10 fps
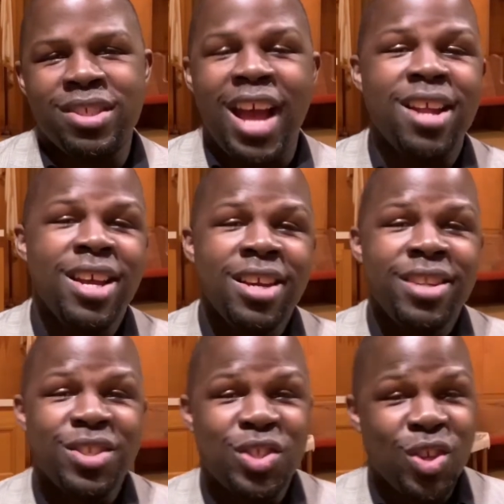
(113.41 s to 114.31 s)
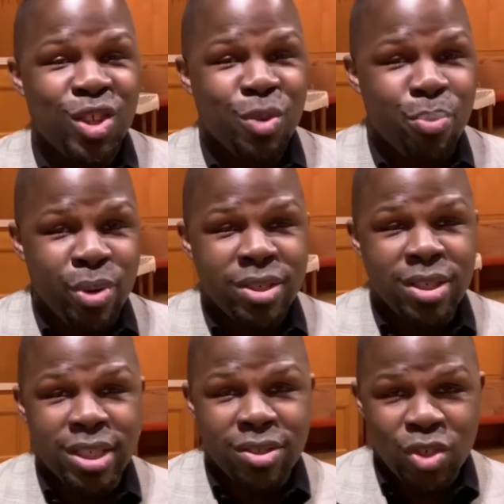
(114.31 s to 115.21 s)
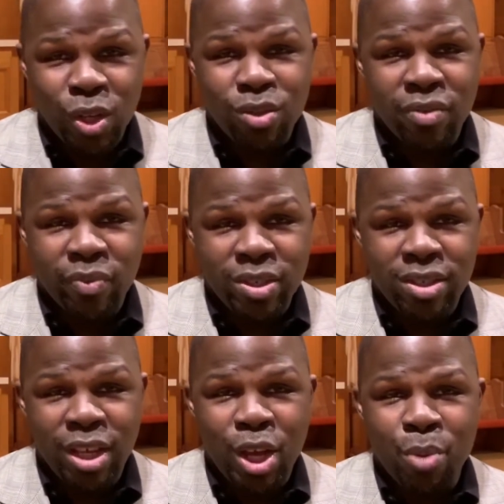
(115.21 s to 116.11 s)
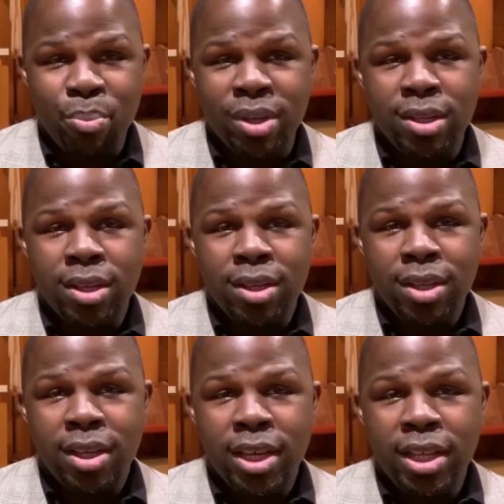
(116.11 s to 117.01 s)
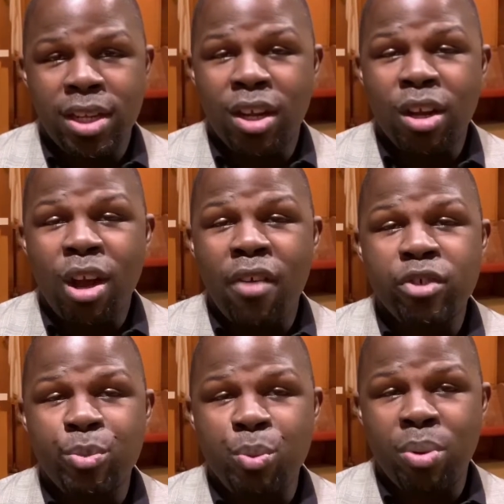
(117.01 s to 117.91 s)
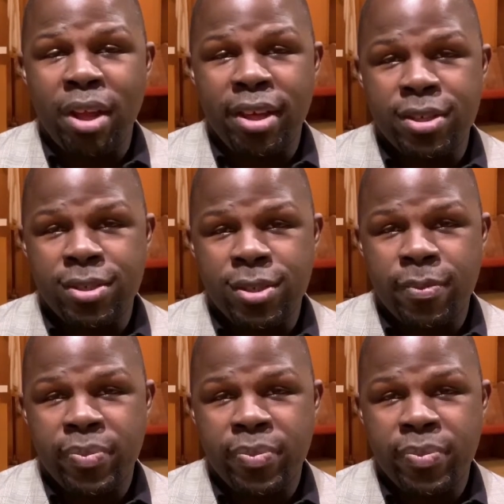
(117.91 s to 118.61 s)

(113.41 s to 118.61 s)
Not necessarily the prison that Joseph was in, but in an uncomfortable place,